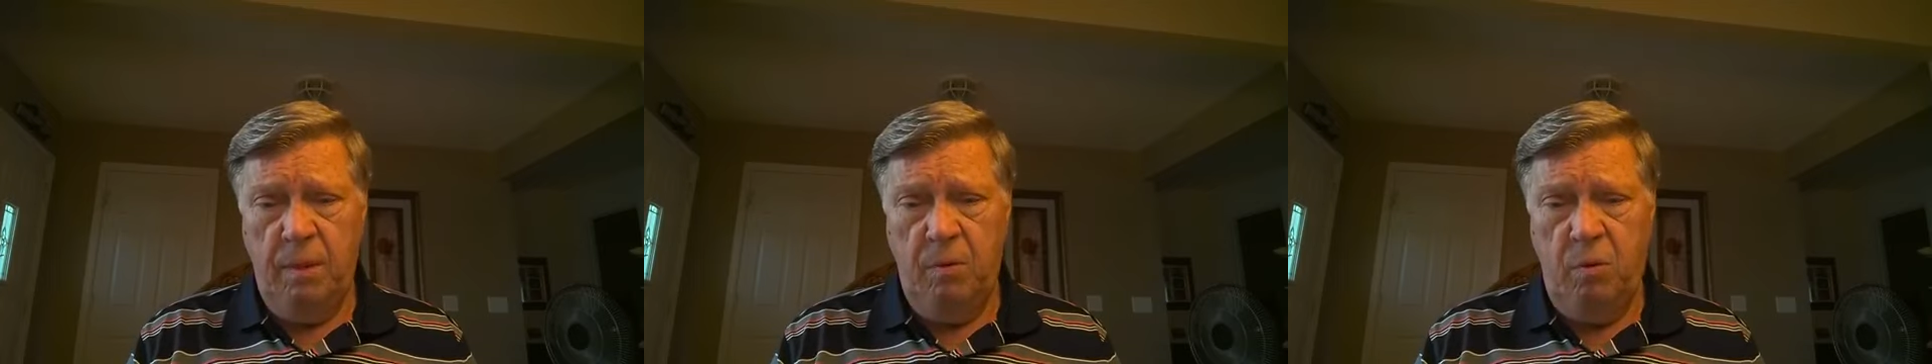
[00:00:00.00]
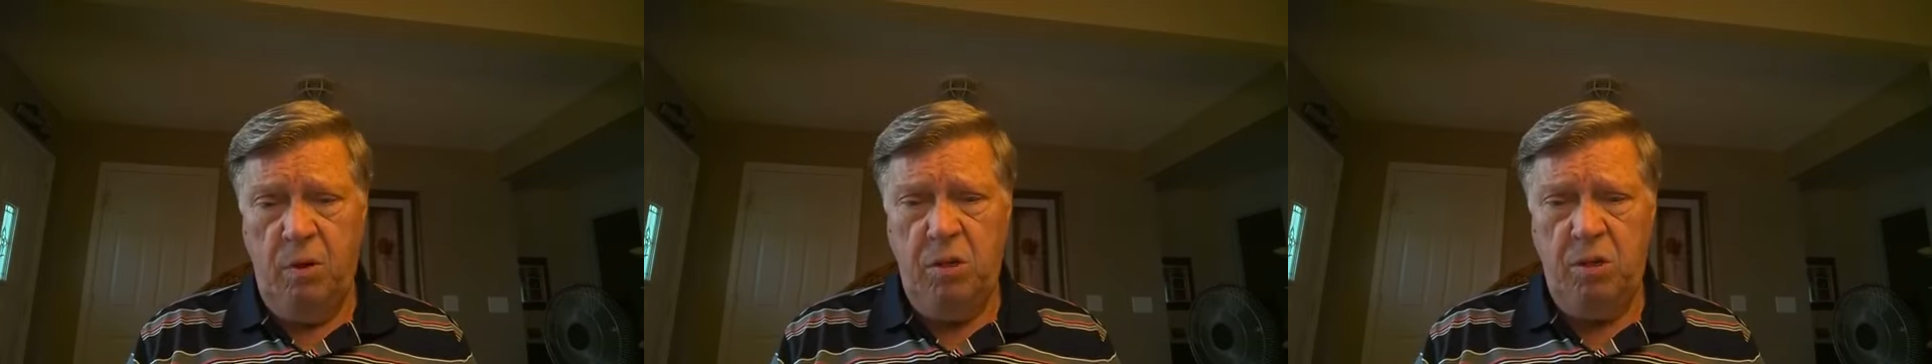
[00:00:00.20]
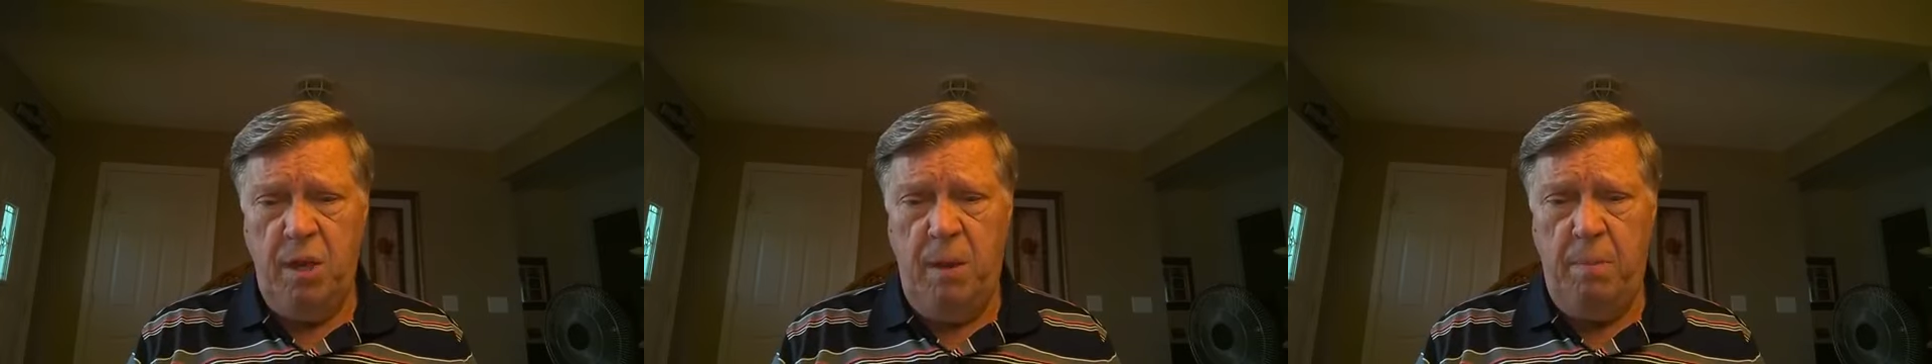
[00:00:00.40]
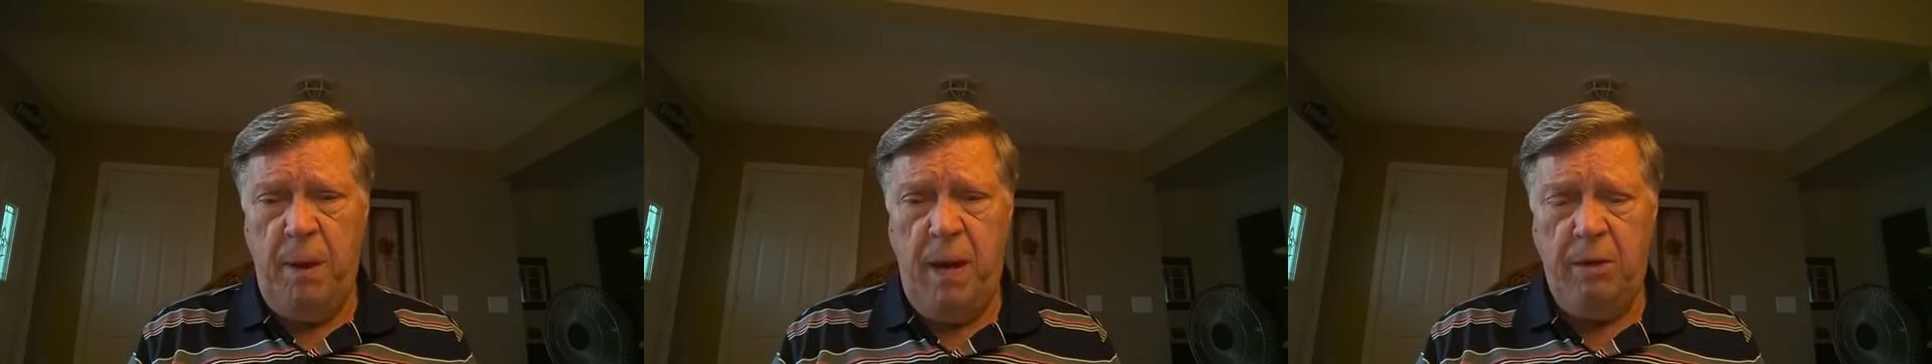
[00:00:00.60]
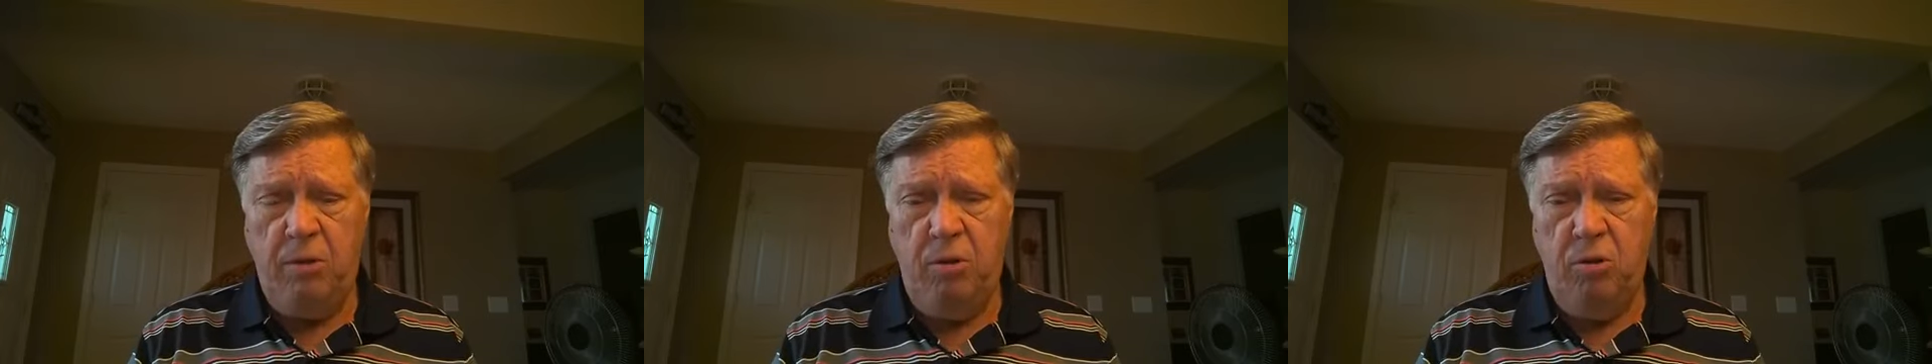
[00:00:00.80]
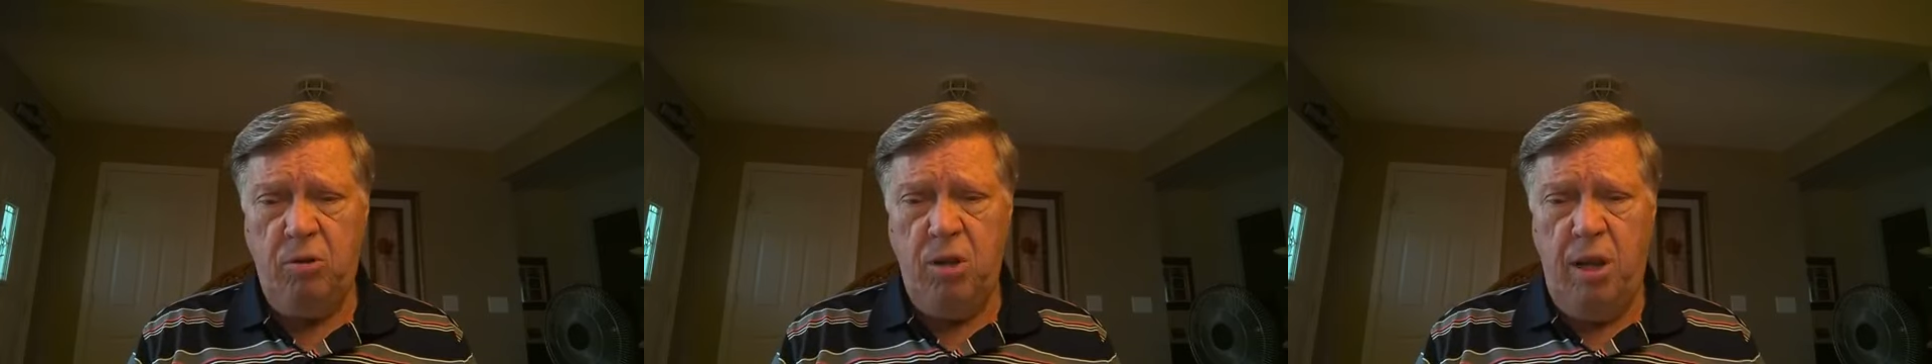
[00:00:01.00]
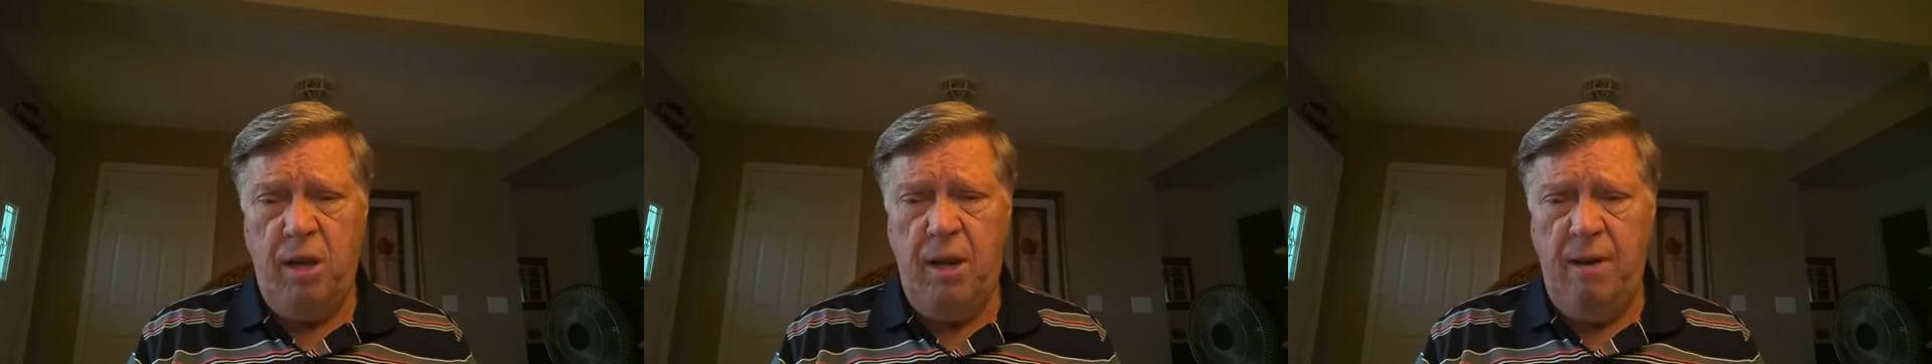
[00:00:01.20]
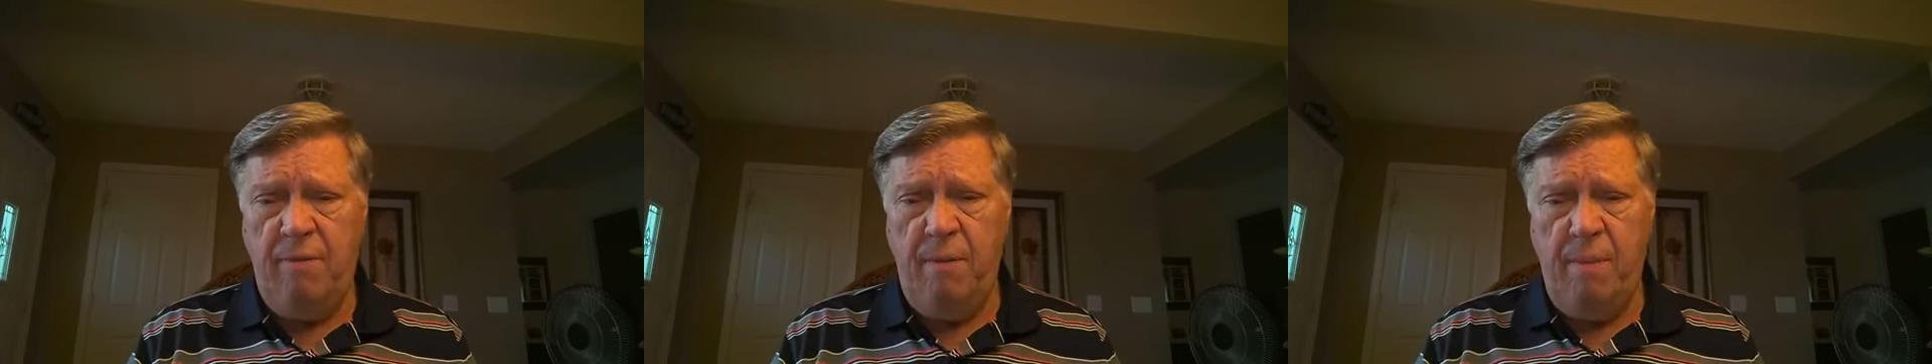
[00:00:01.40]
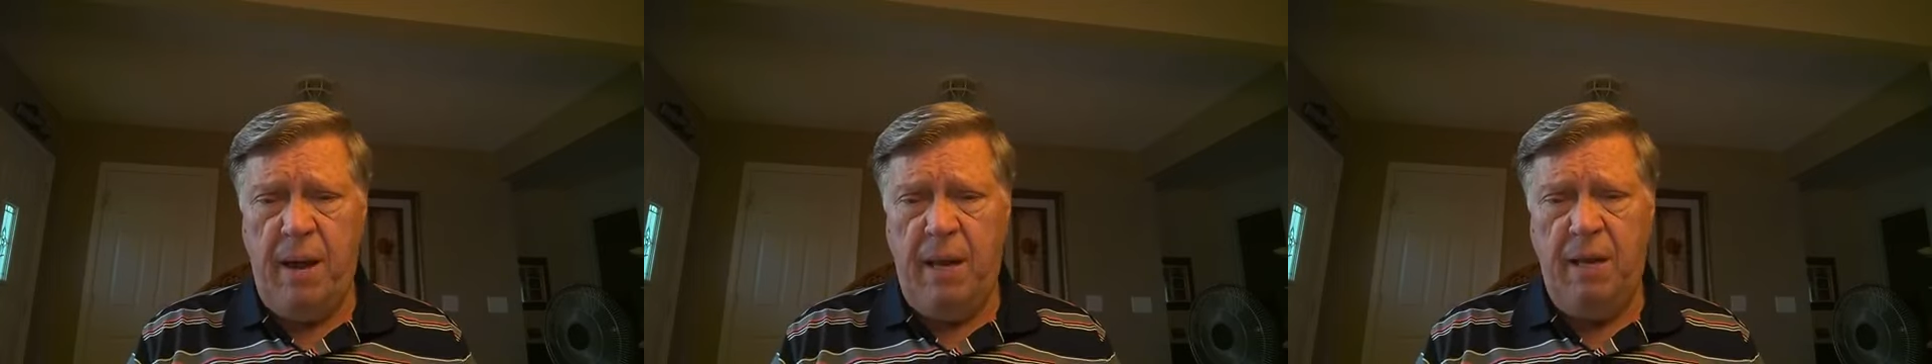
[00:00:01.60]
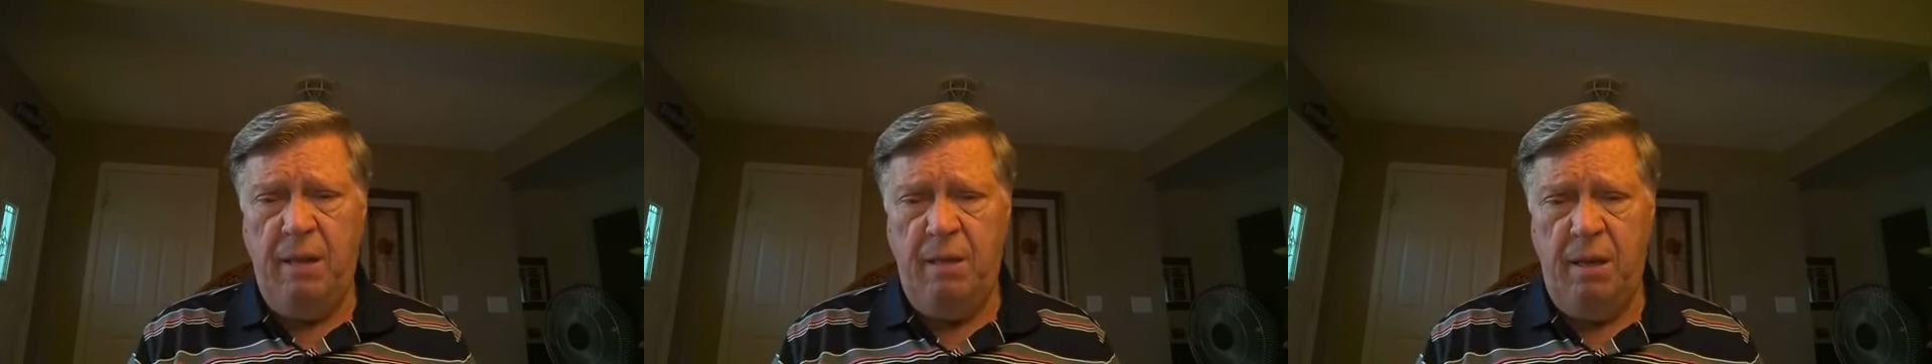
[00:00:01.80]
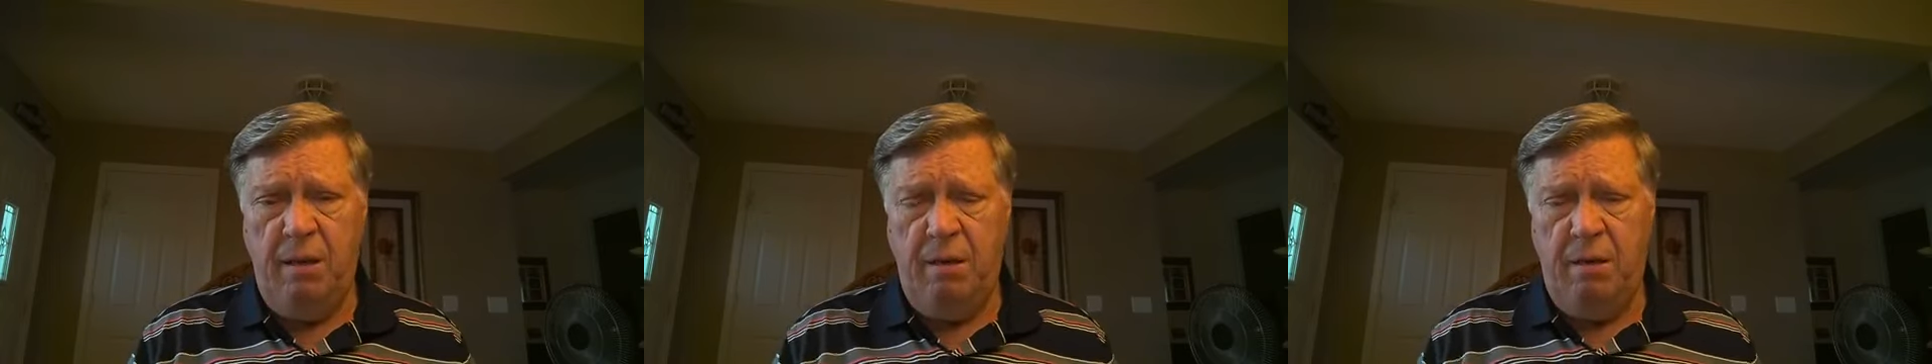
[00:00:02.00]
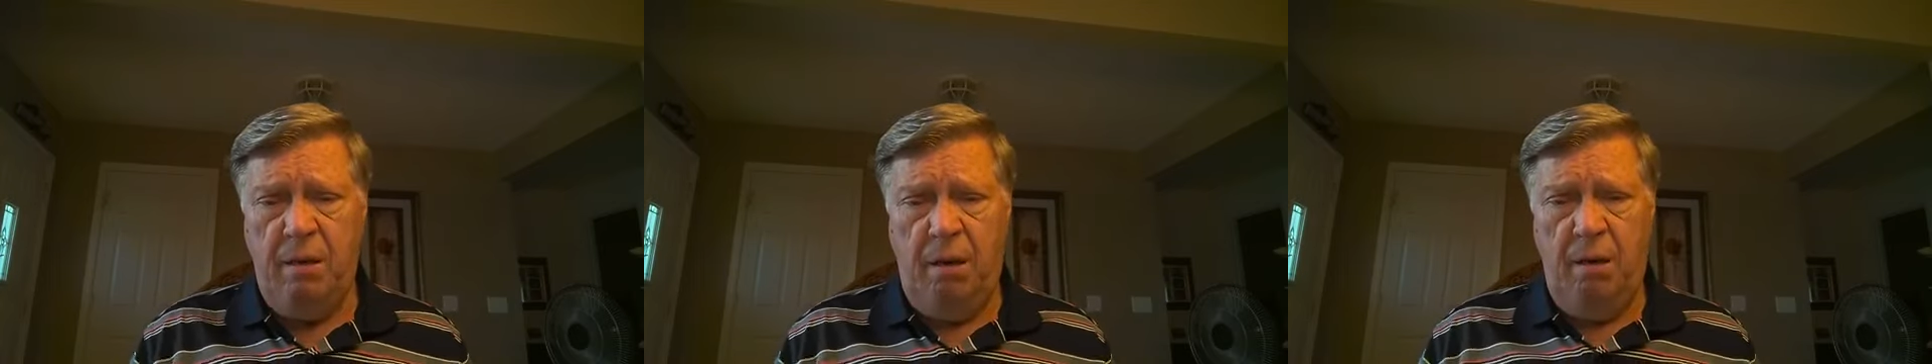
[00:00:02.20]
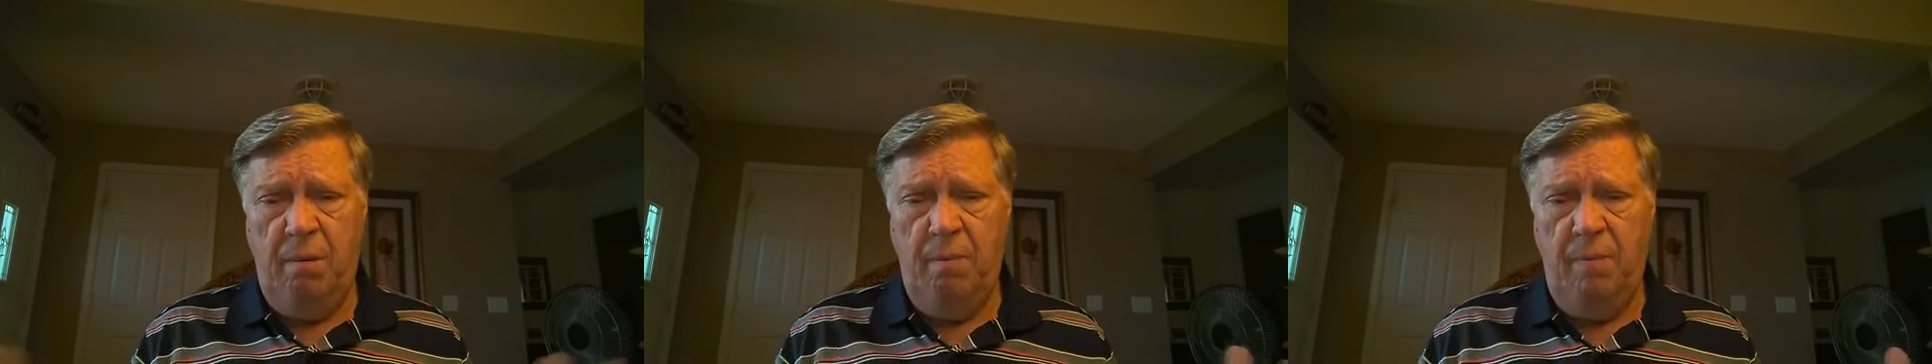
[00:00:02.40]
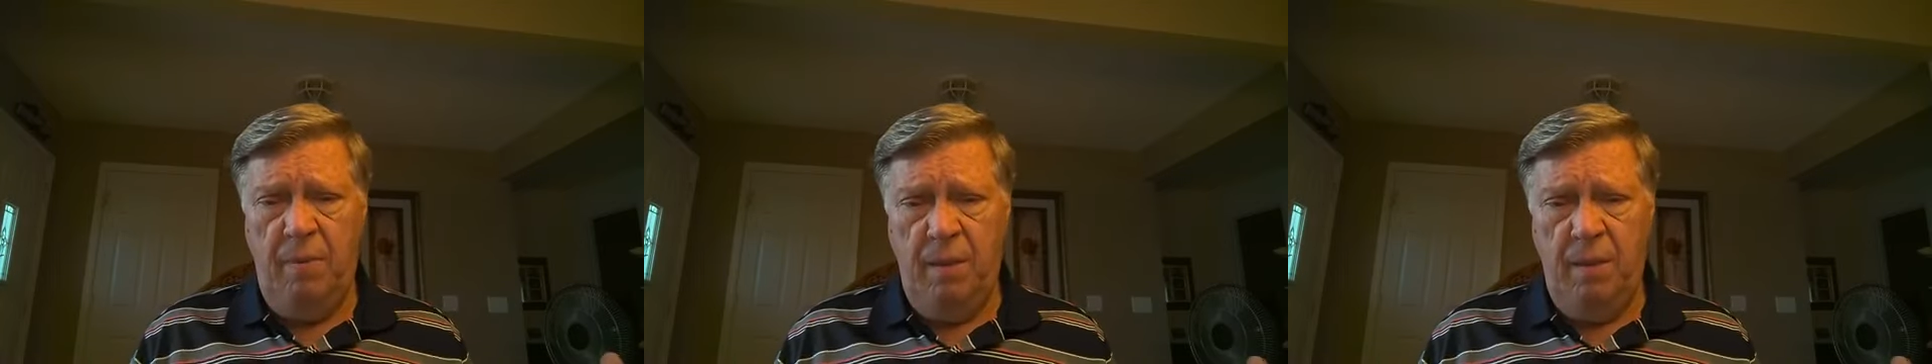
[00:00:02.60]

What are you saying, Pastor? You're saying everybody that,